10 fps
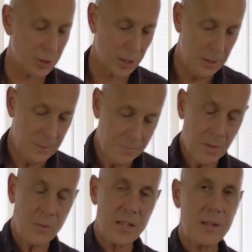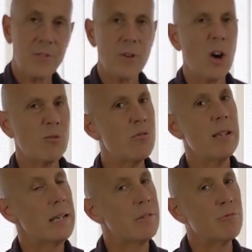to, particularly if you've got a
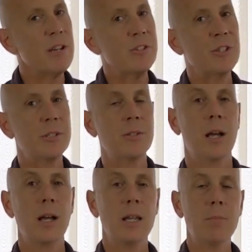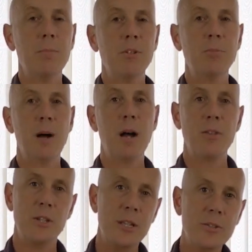really rigid lumbar spine
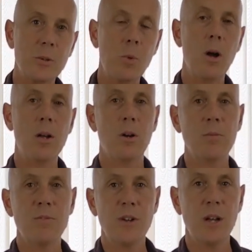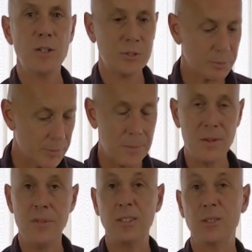you need to work on first. Maybe
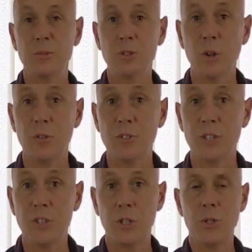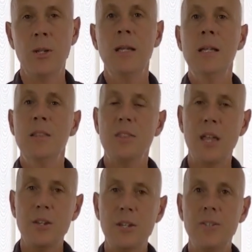you've done some soft tissue,
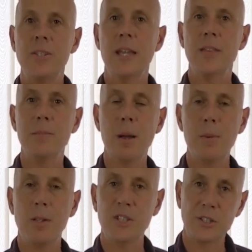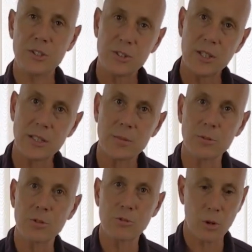then you need to get the mobilisations and then some
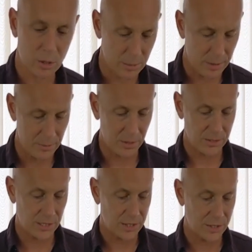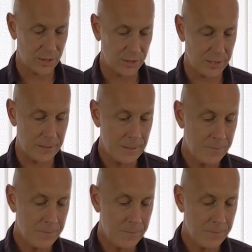stronger mobilisations in.